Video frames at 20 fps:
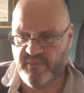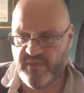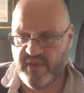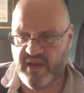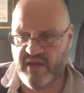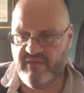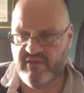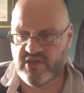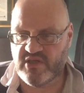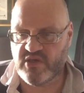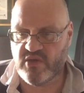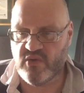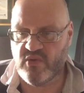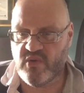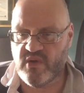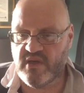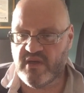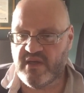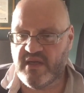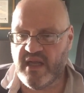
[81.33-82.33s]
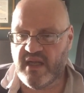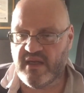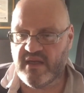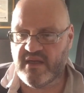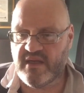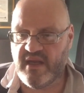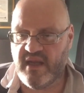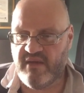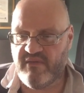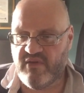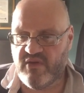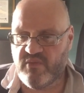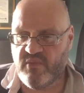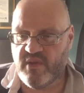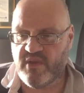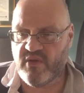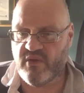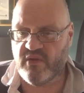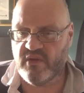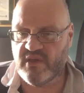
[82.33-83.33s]
Even so dealt David
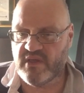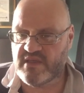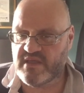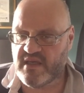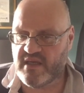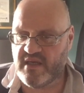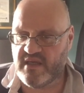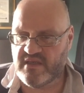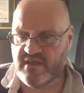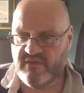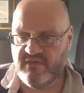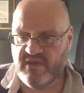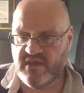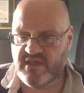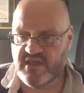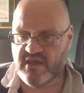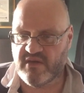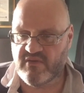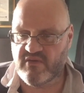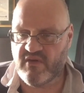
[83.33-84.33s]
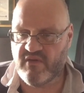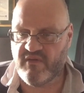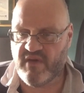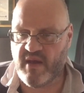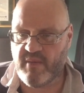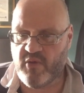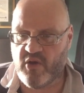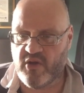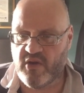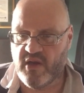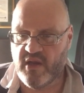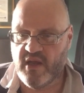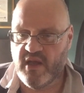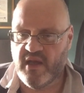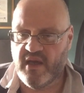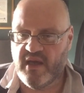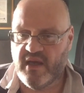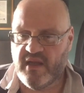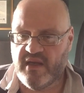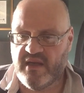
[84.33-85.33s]
with all the cities of the children of Ammon,
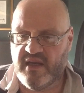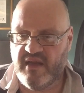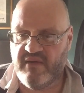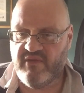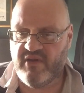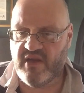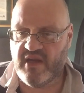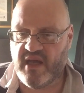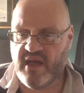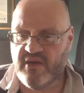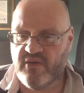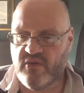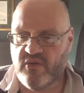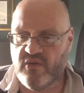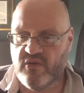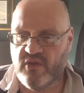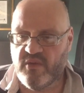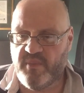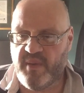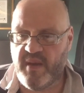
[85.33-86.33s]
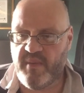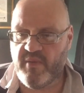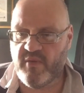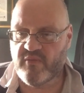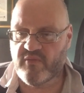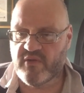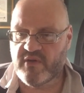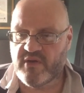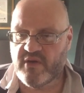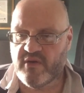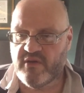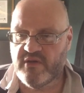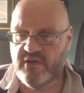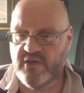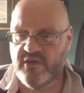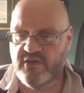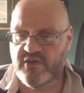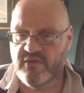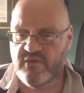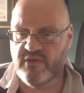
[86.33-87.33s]
and David and all the people returned
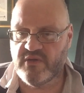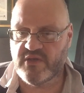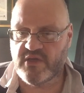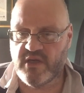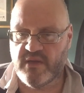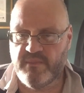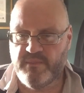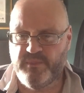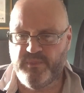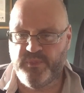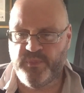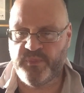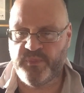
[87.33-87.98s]
to Jerusalem.